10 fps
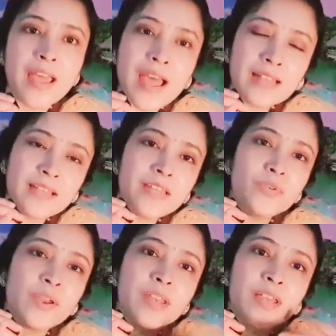and then you
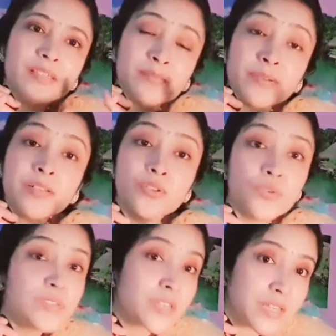can exhibit
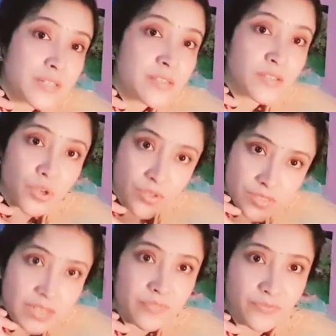those skills
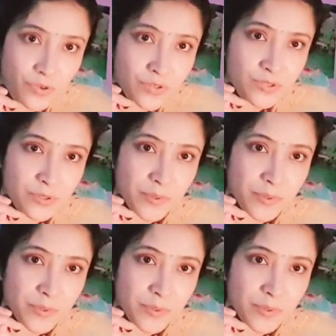yourself also.